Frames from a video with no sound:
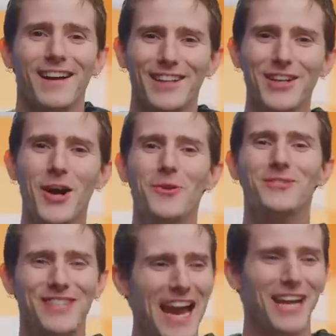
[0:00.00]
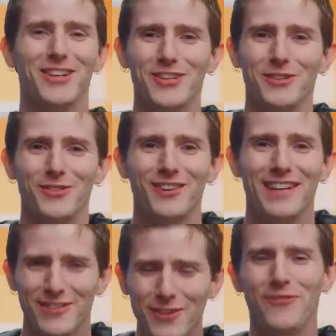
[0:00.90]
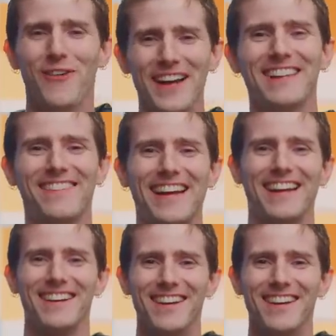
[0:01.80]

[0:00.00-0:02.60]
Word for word: You know, tech news. It's a funny thing.